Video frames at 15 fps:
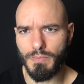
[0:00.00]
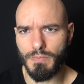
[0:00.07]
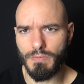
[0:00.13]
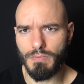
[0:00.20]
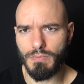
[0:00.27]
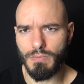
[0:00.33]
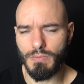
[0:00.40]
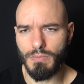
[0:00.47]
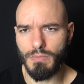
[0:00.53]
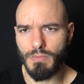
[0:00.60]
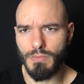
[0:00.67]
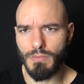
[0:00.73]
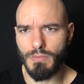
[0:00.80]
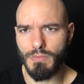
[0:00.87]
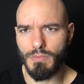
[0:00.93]

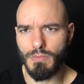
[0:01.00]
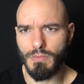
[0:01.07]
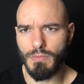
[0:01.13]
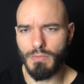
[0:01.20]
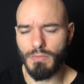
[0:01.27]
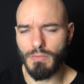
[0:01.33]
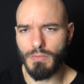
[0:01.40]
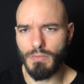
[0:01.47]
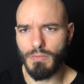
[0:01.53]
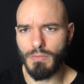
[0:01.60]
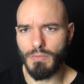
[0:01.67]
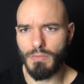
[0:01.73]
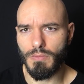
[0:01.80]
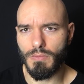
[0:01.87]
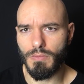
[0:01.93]

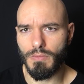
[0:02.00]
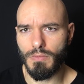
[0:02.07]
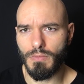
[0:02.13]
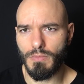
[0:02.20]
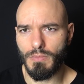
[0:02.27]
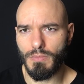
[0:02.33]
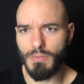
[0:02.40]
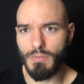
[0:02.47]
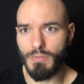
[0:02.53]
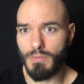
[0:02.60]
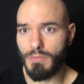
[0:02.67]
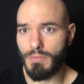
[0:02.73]
Nothing is said.